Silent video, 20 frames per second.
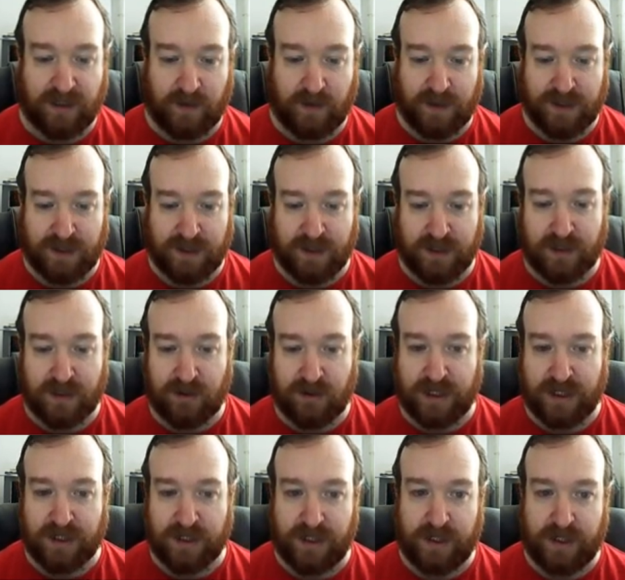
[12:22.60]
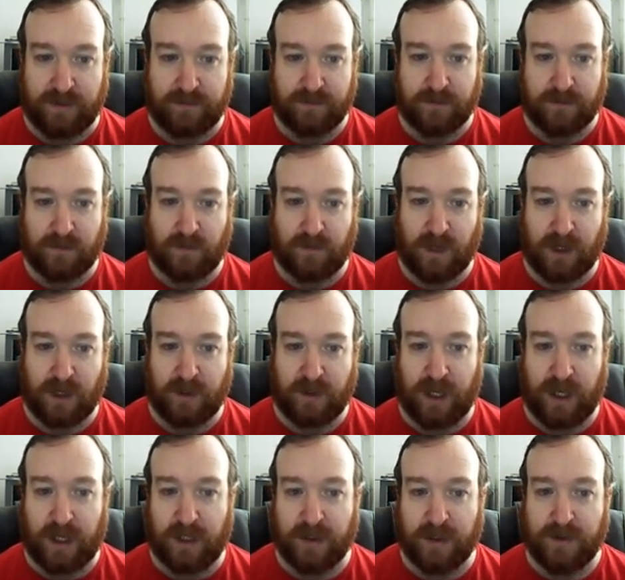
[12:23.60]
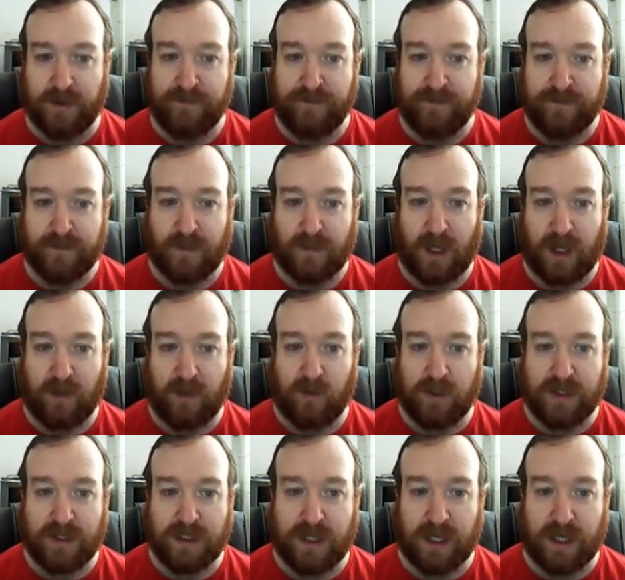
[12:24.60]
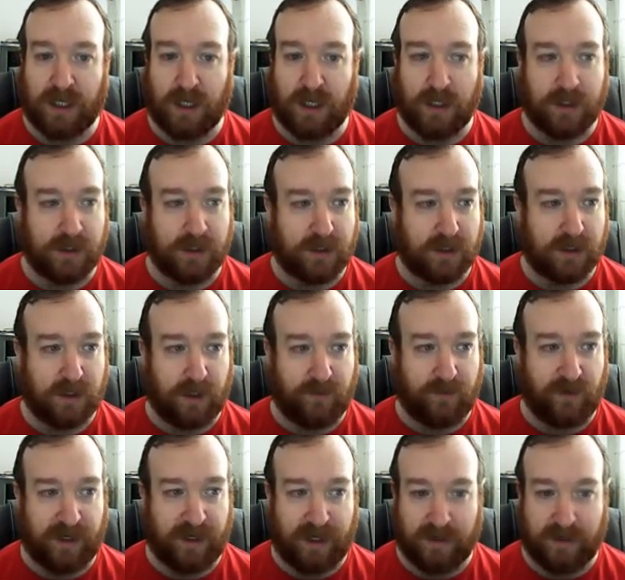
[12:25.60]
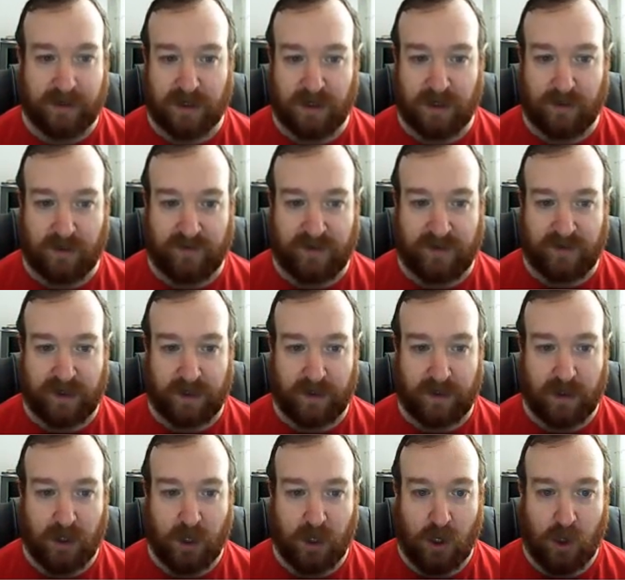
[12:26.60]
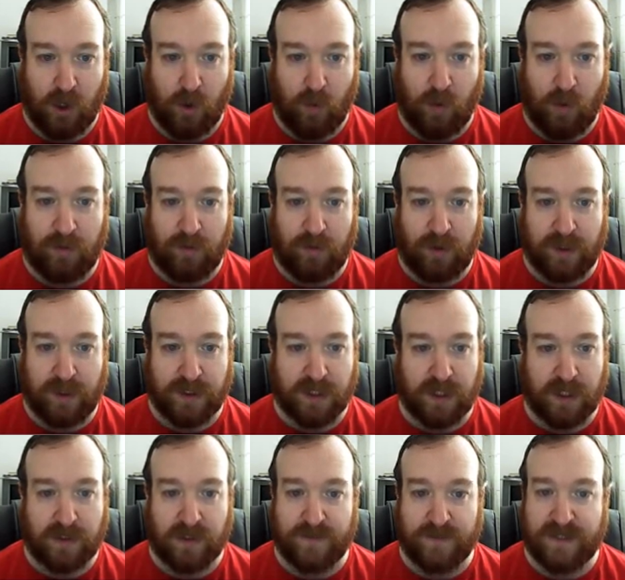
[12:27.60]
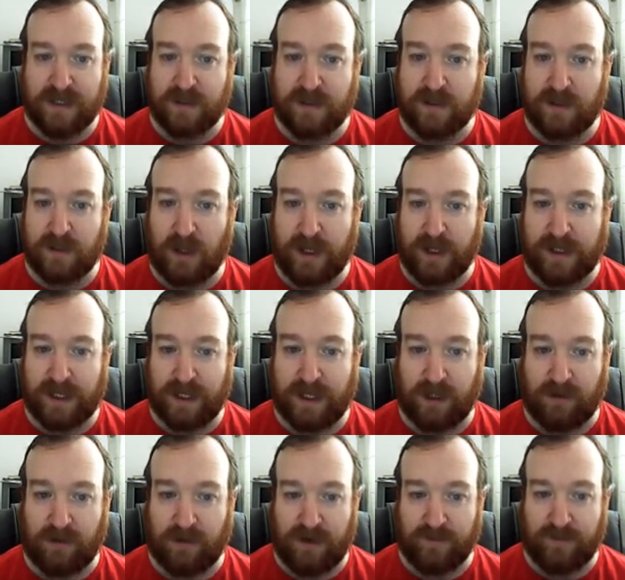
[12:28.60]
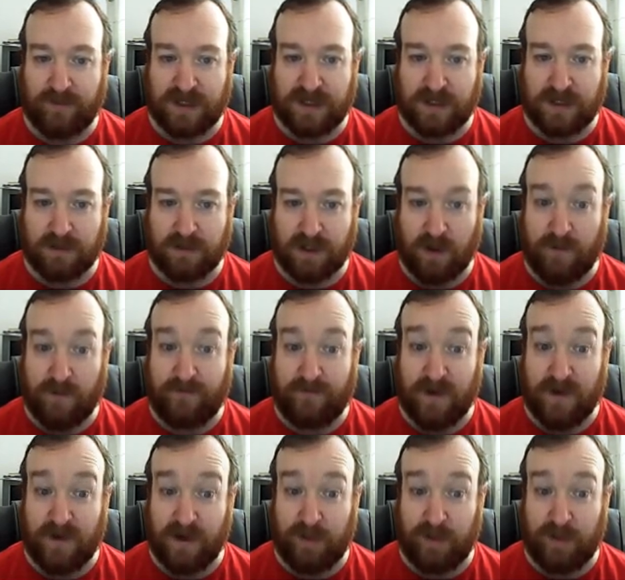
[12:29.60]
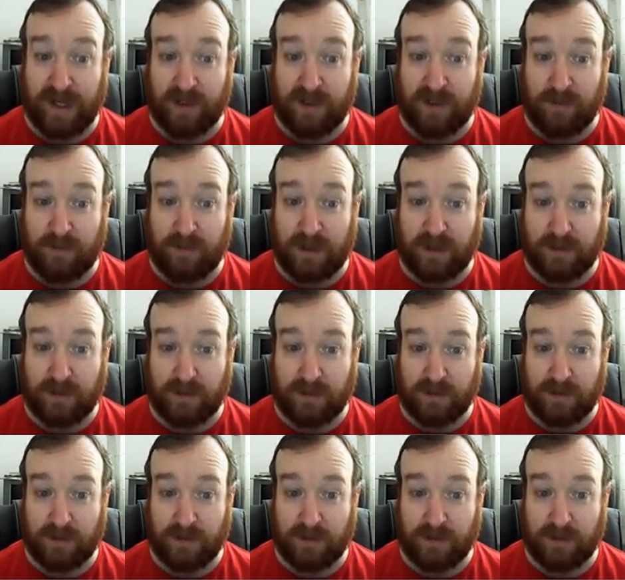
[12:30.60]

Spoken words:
question. This is tricksy. Okay, in 1 second, I'm running out of time on my video, 1.2 times 10 to the 9 kilograms, so a very big number,